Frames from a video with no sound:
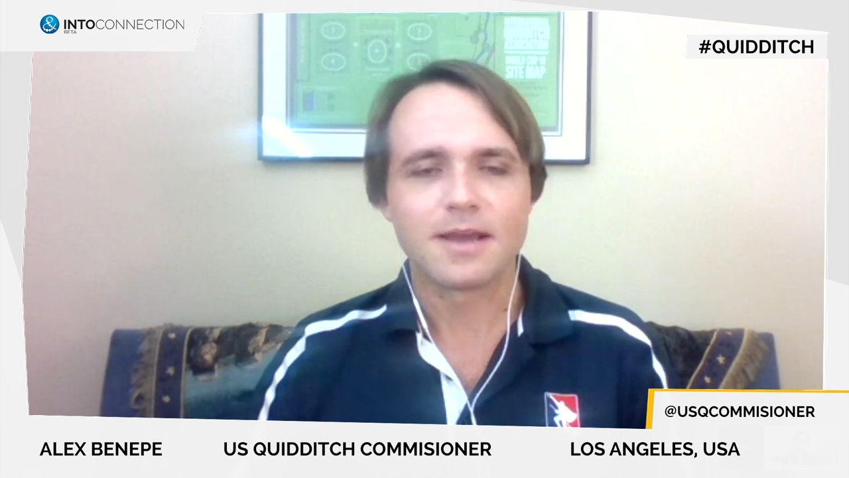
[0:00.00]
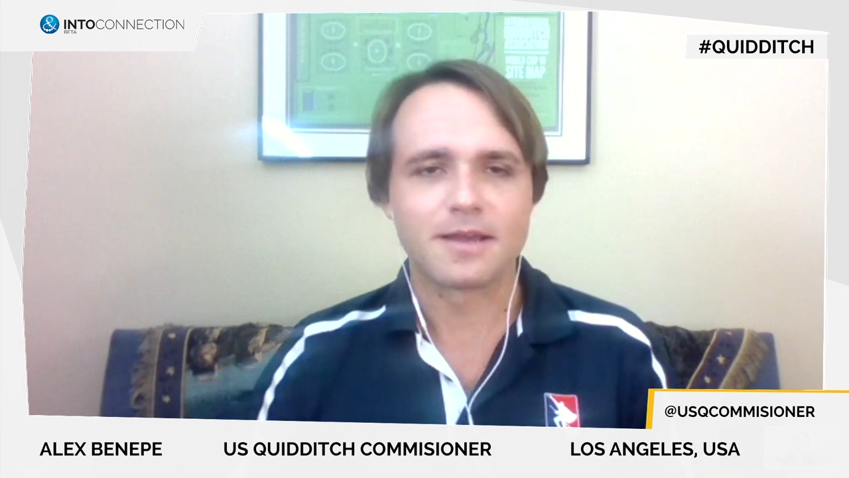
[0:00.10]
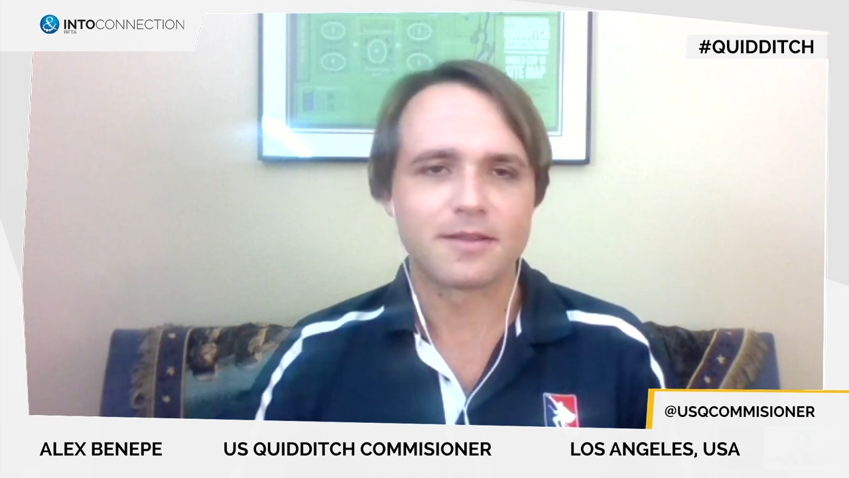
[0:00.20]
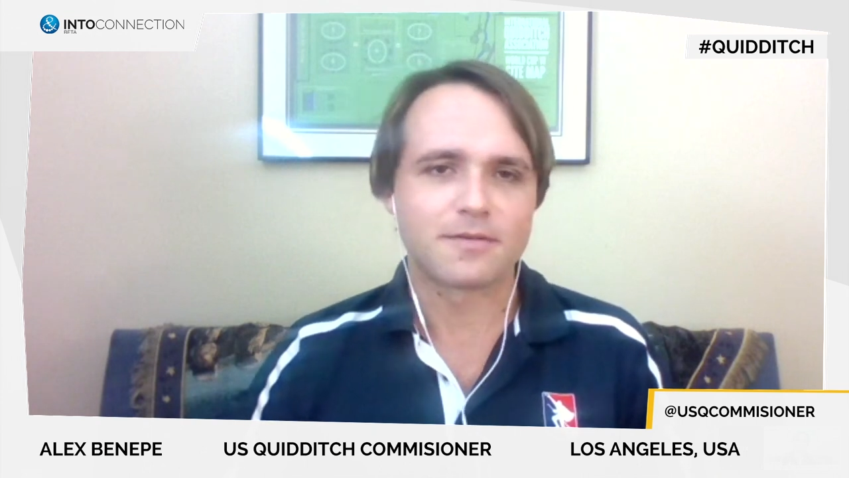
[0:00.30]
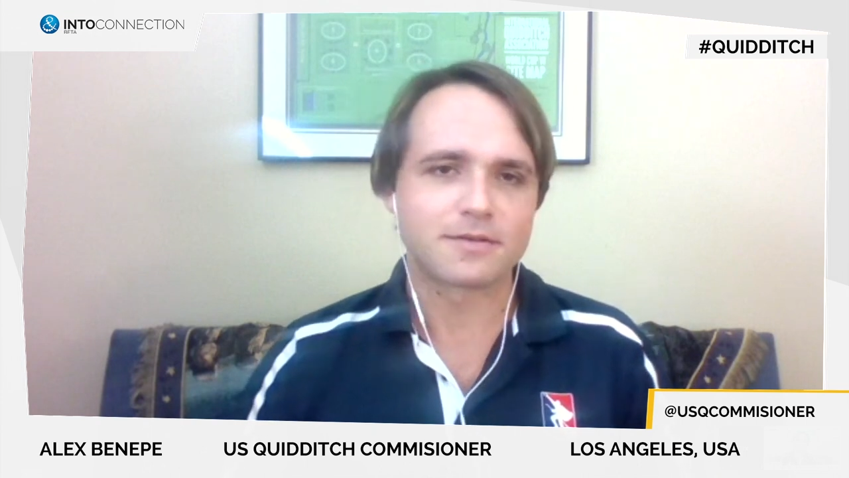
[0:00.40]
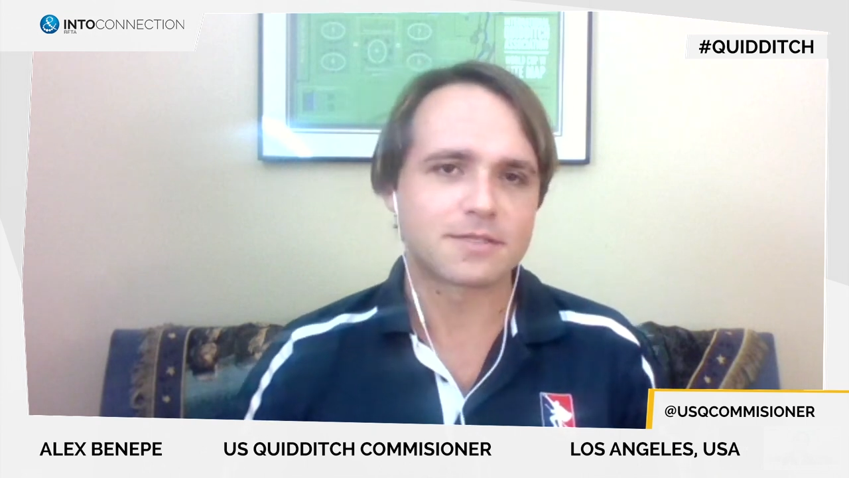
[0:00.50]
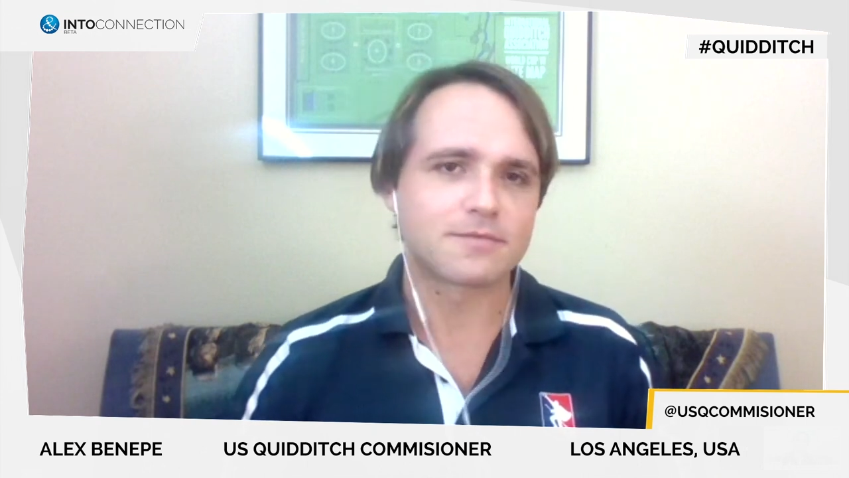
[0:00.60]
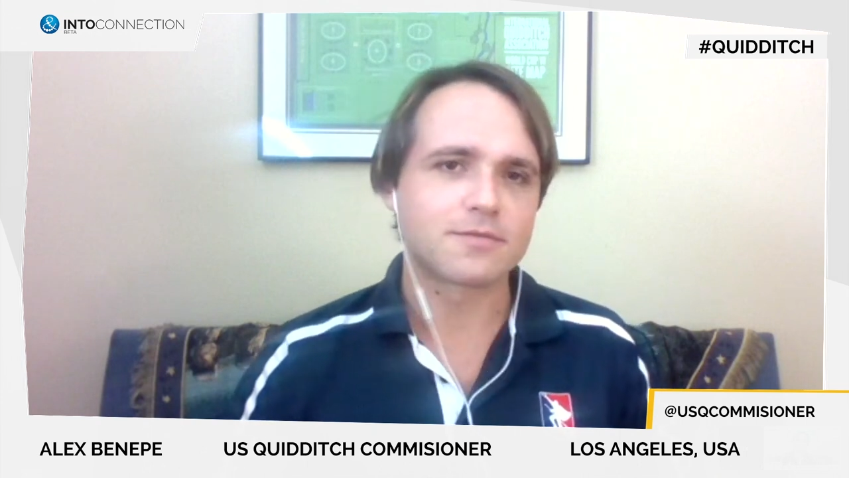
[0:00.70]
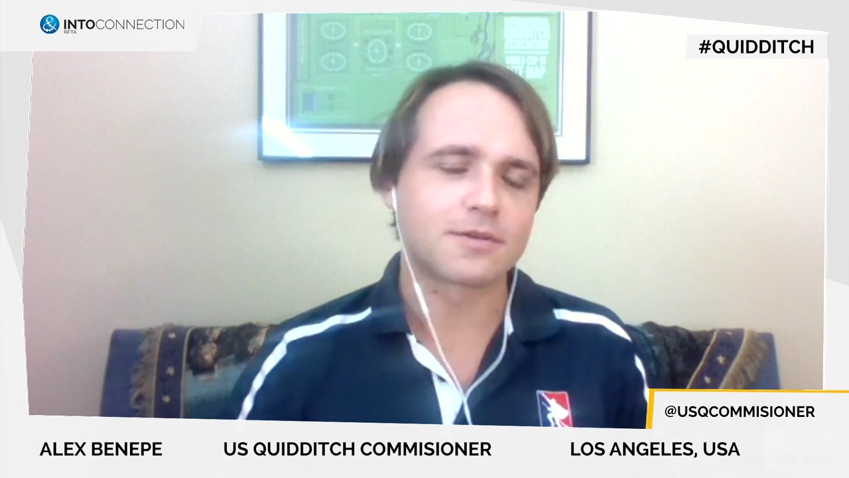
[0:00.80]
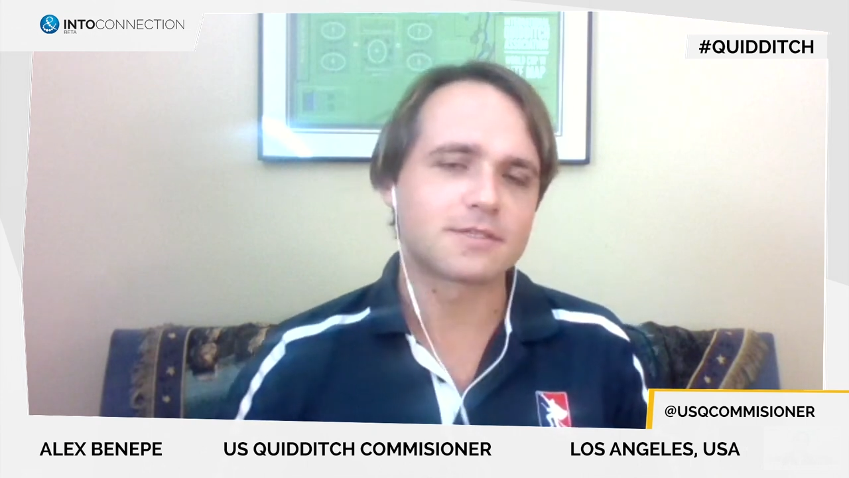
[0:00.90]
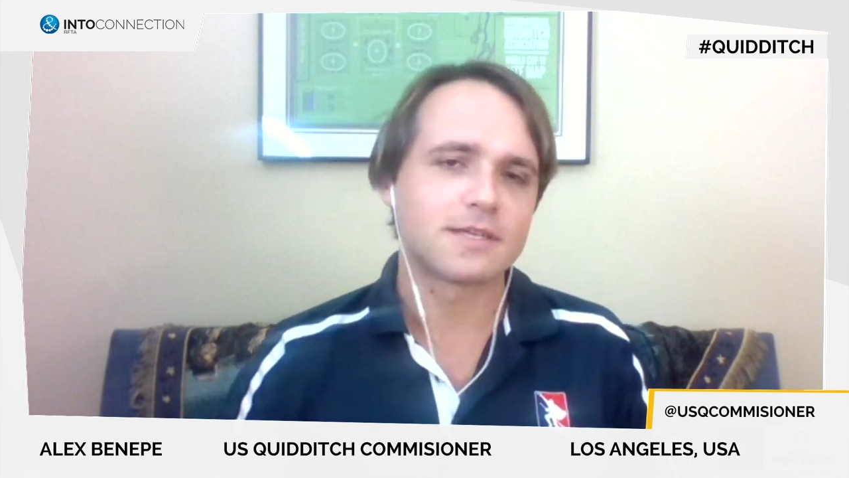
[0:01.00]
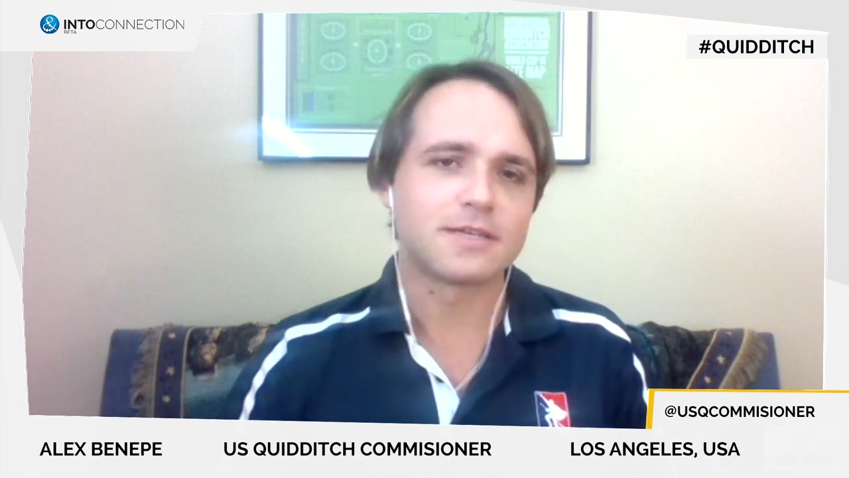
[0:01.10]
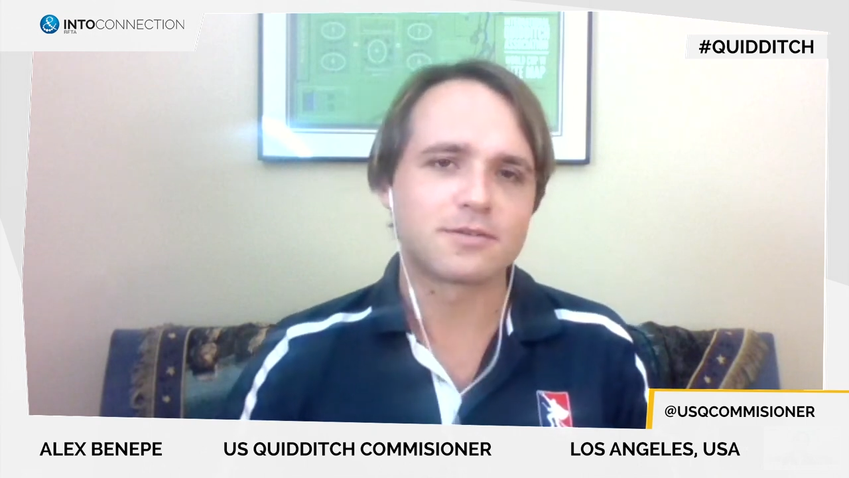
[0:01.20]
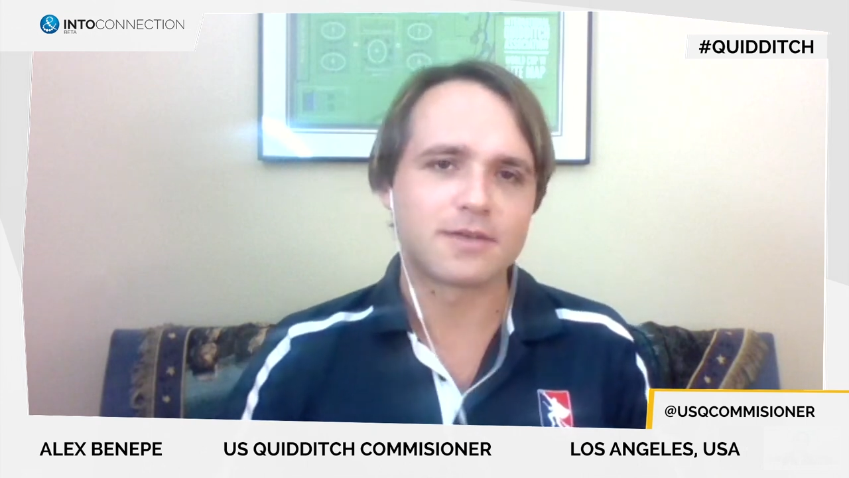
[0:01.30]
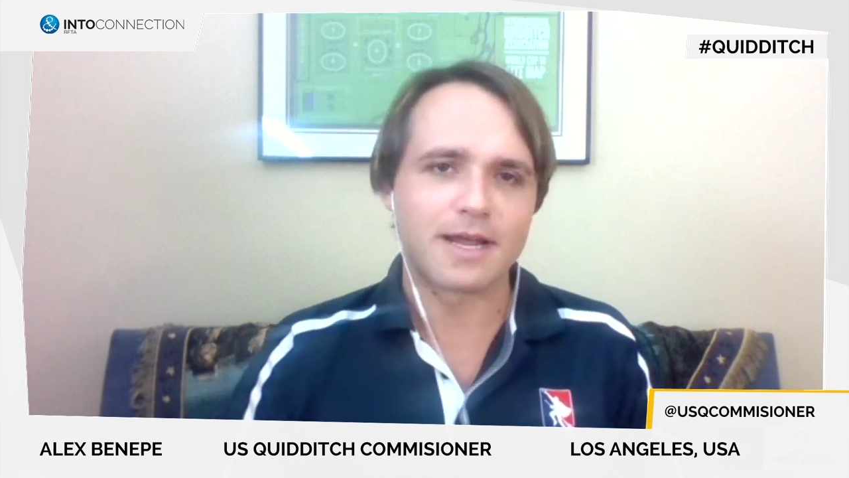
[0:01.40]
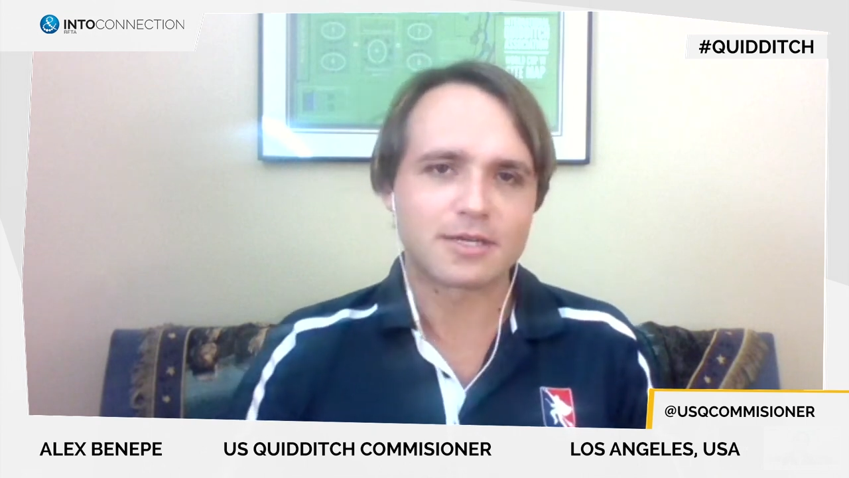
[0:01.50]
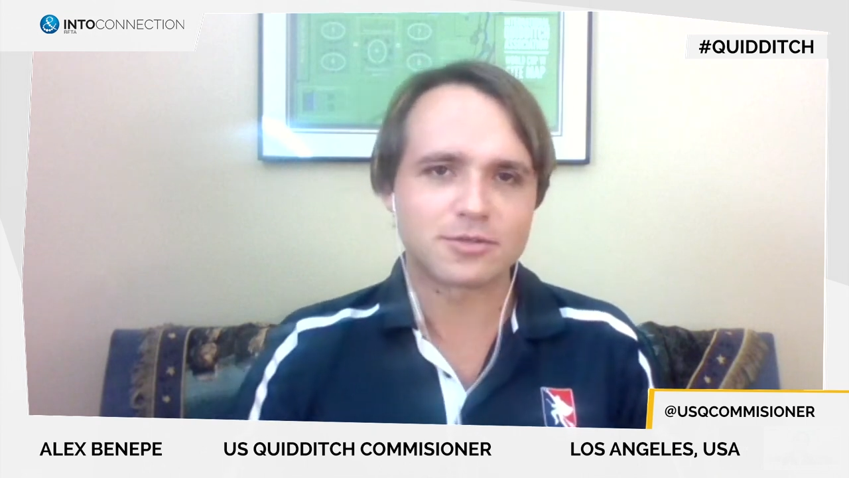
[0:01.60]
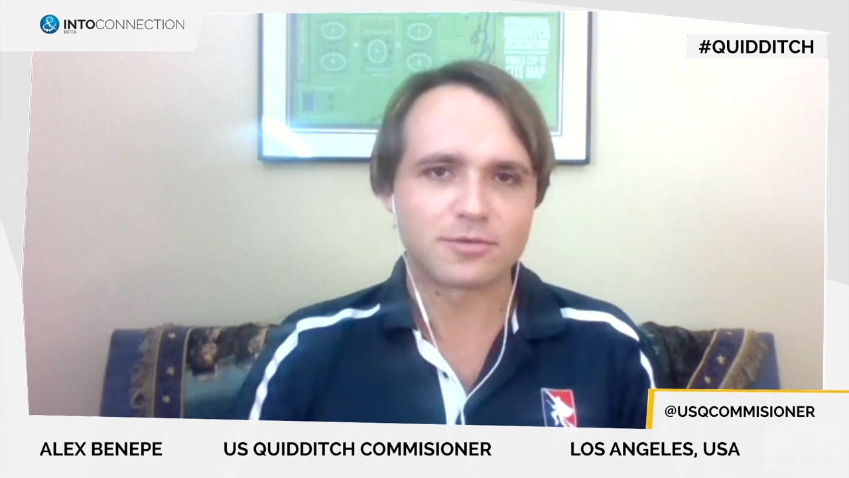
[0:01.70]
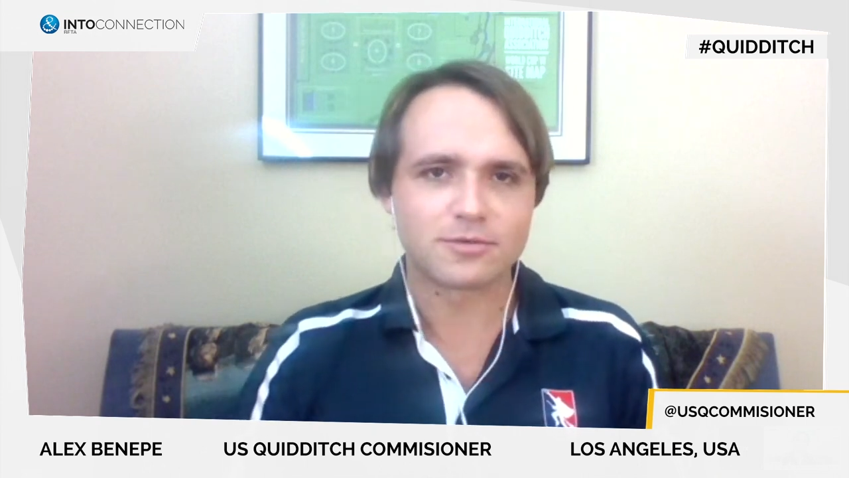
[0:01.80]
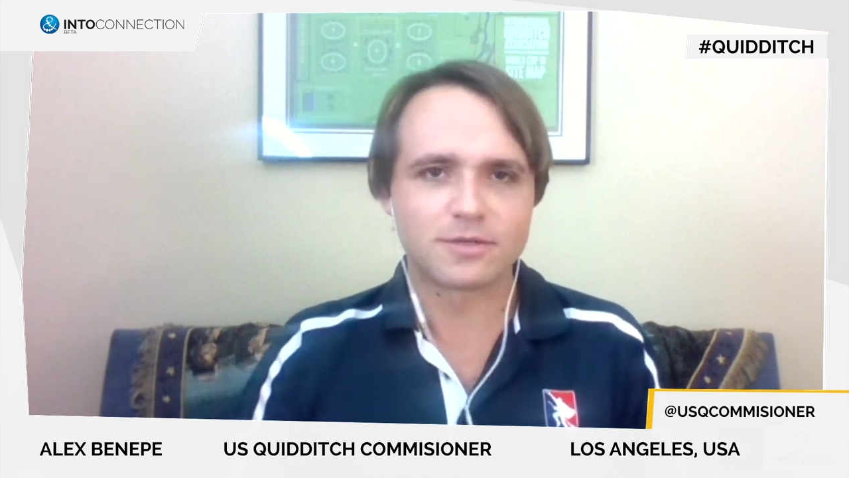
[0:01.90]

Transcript: And there is, of course, the International